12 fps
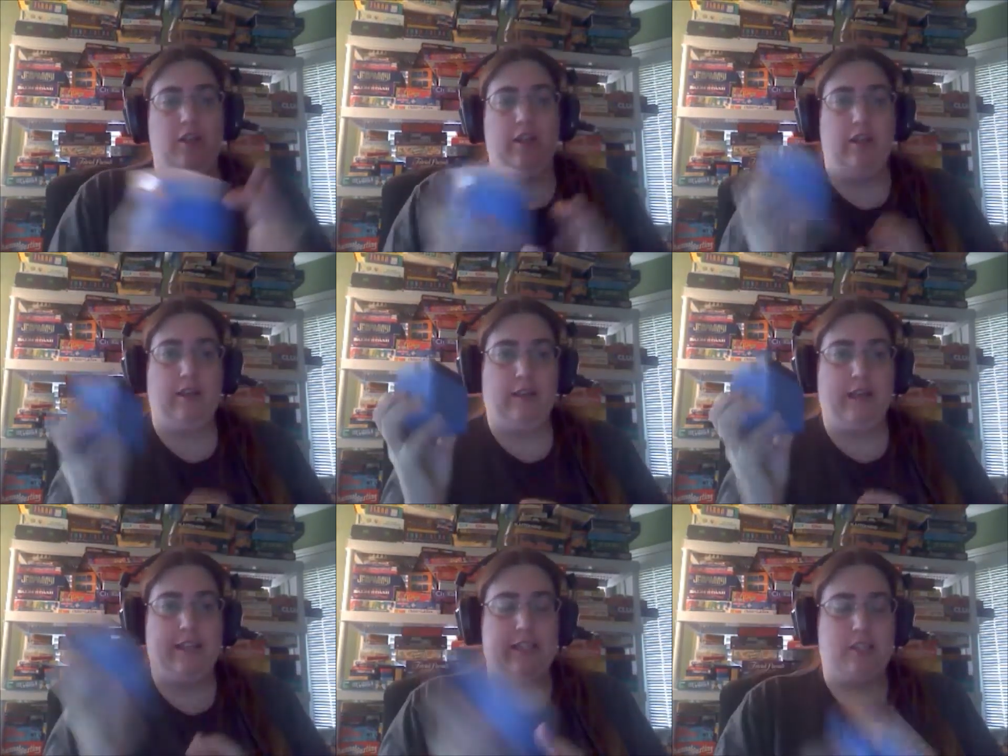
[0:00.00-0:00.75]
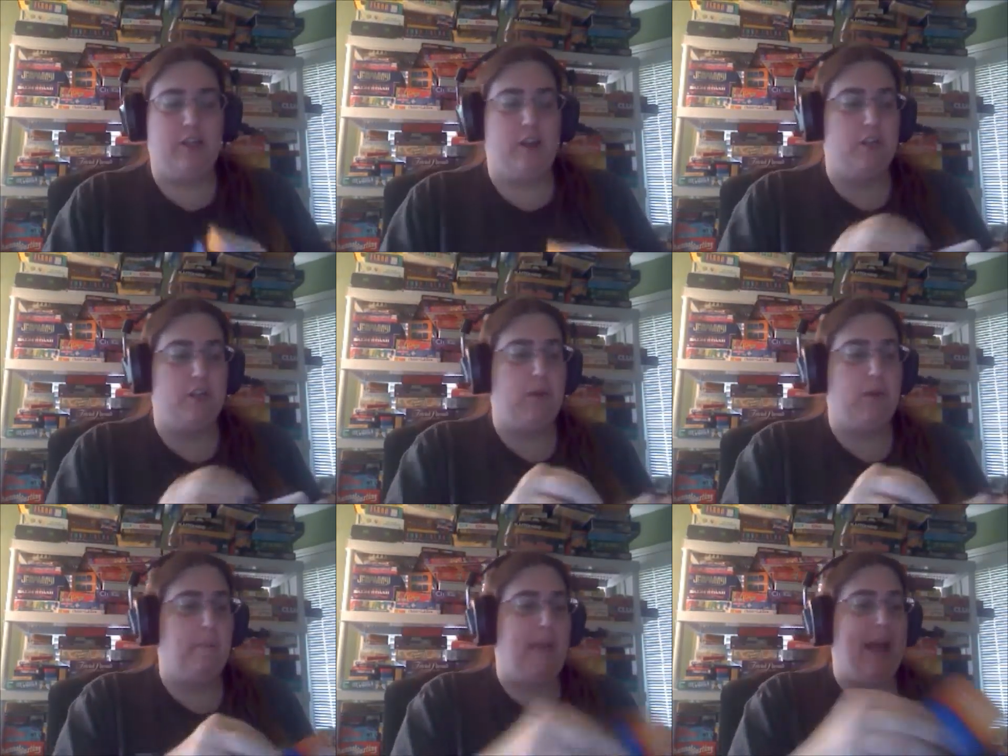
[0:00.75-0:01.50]
Got these cards. You want
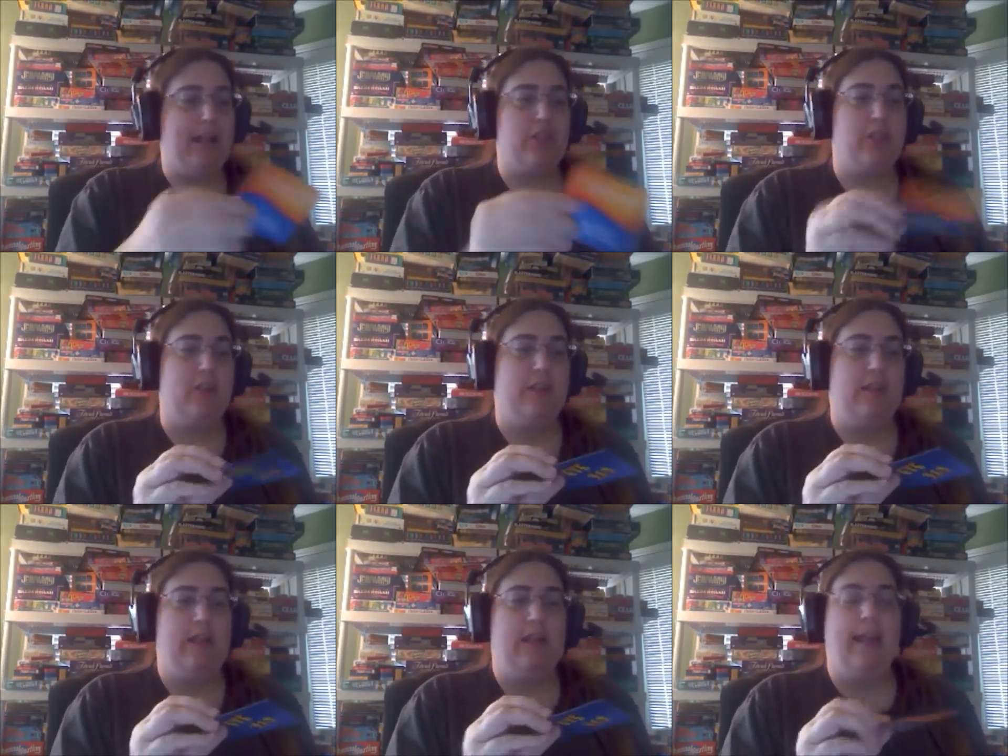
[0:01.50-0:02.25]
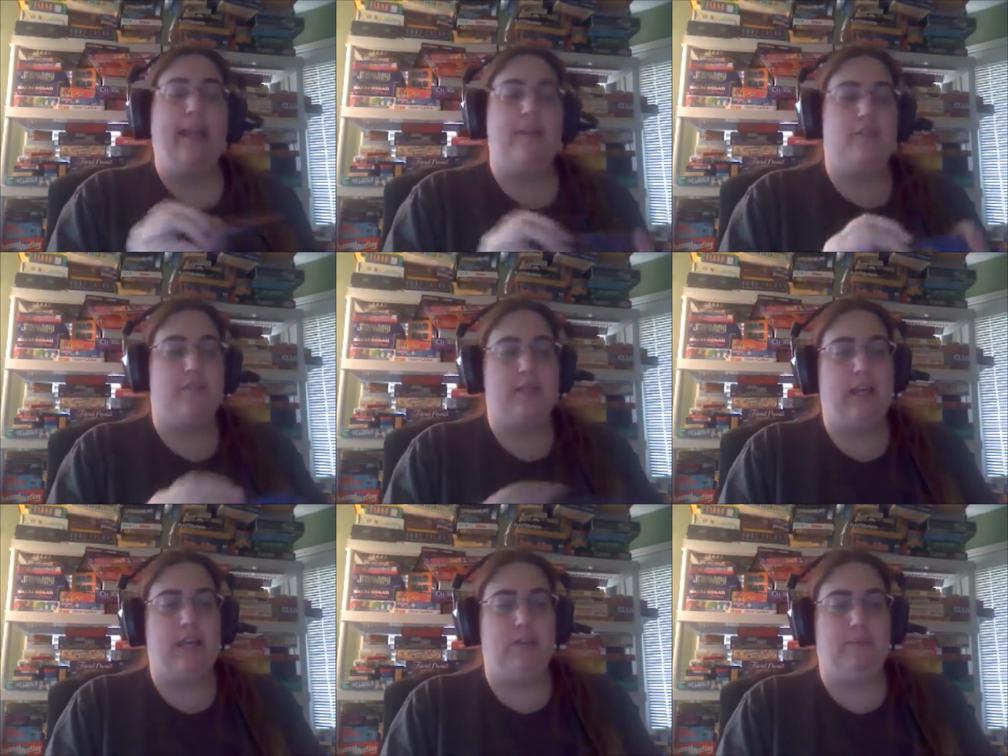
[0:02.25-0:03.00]
to match answers that
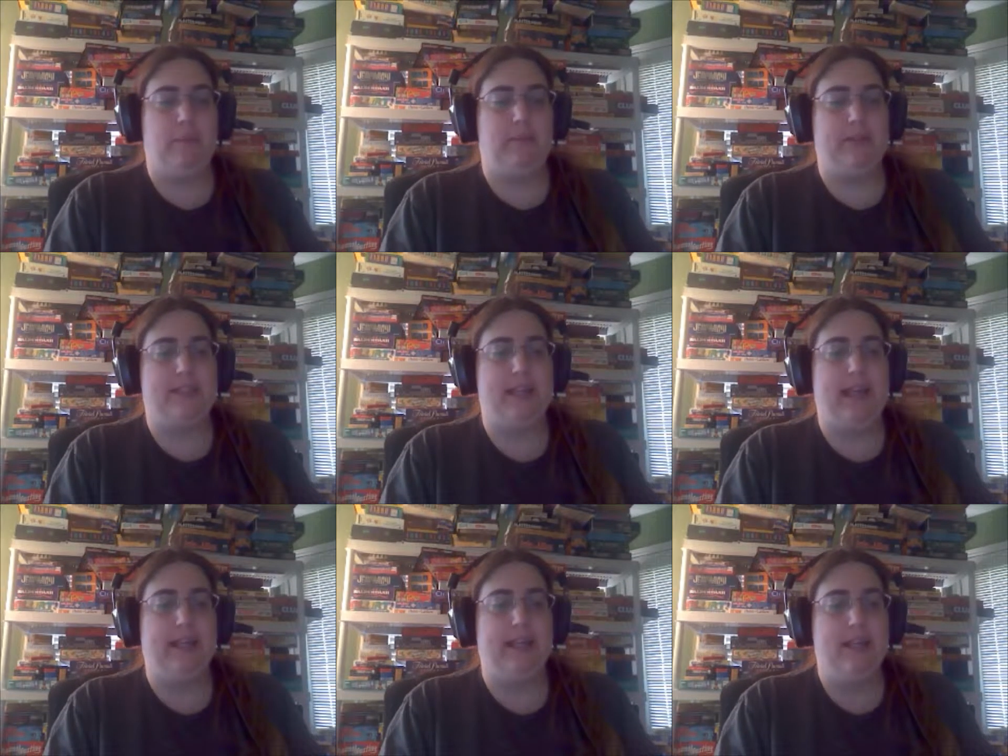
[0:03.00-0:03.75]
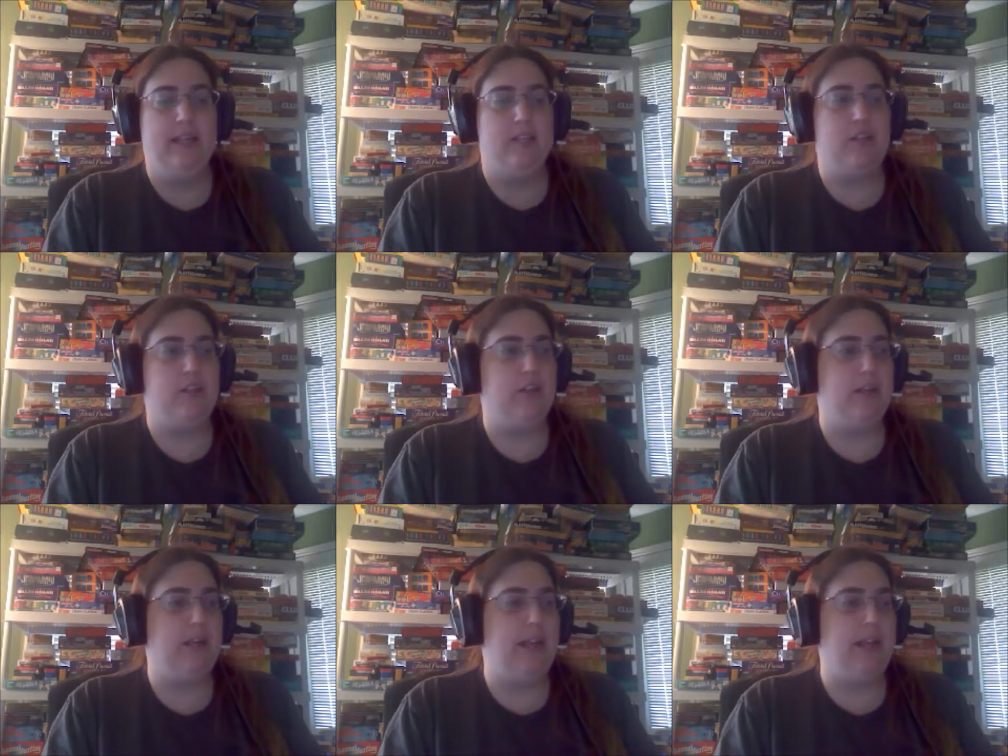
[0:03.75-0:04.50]
other people say. So you're
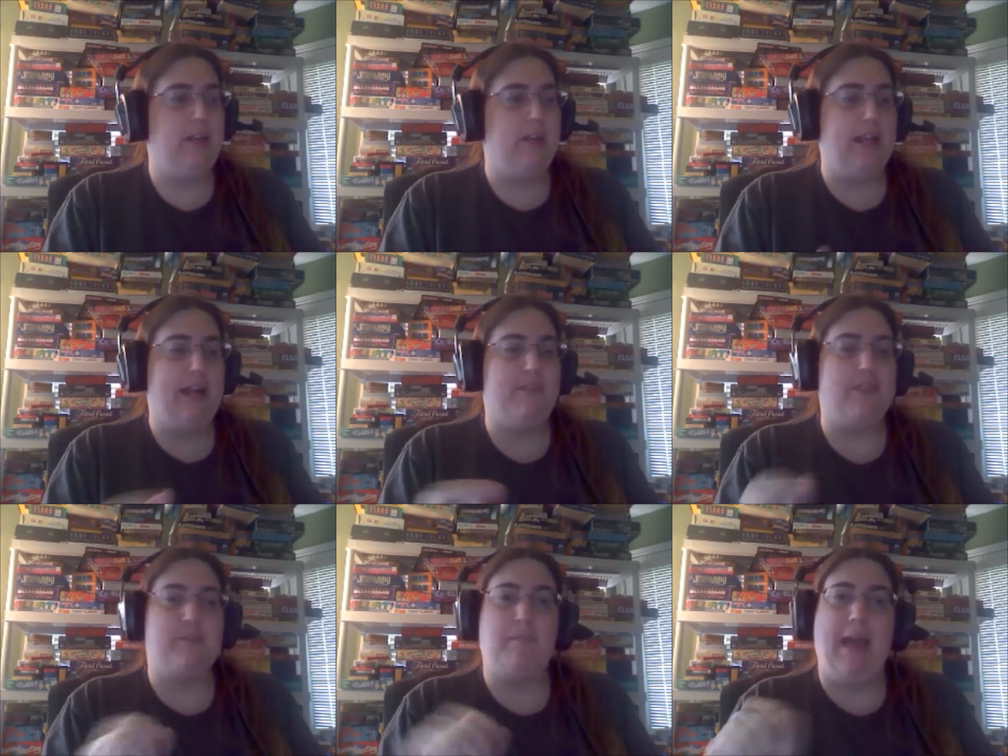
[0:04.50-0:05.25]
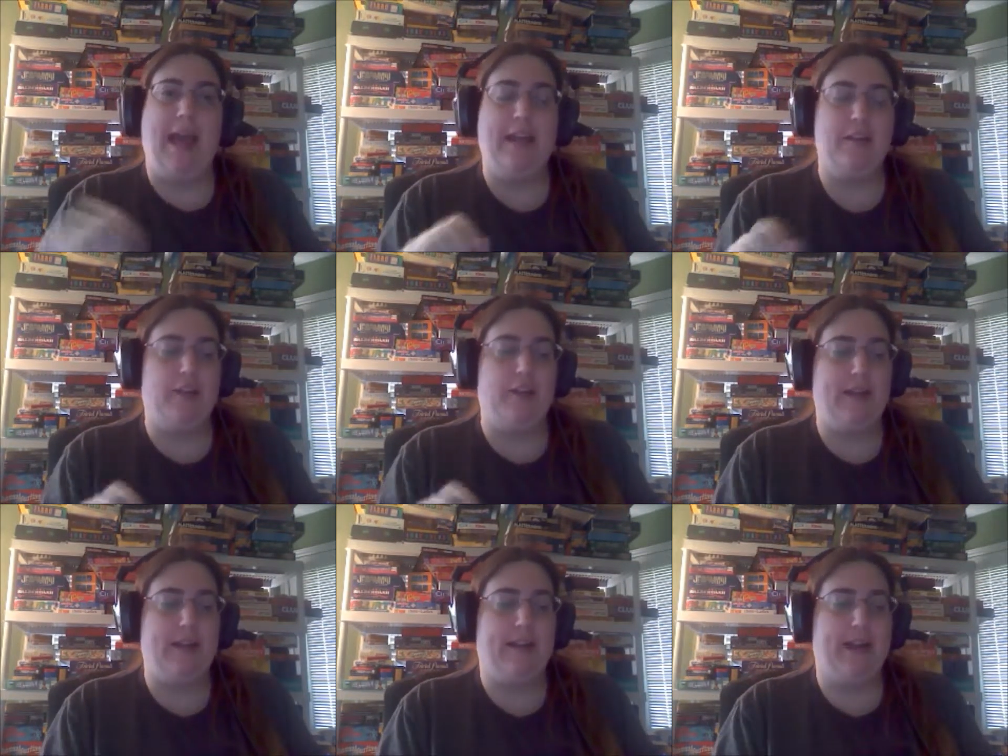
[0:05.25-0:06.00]
gonna have a pad and you're gonna
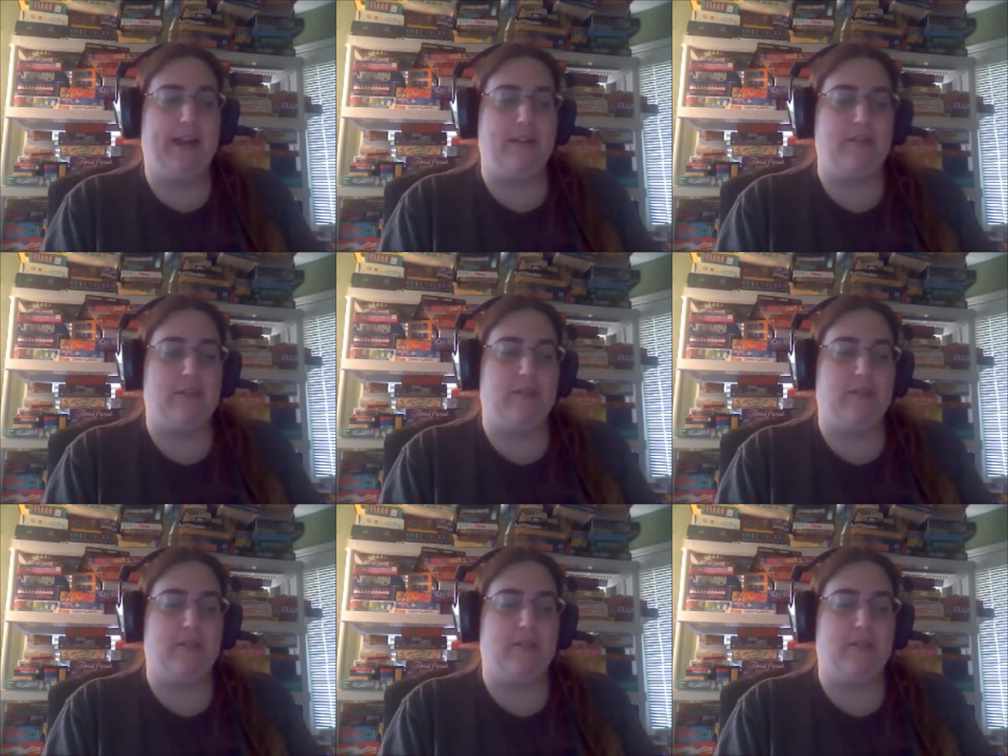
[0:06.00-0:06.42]
write down answers.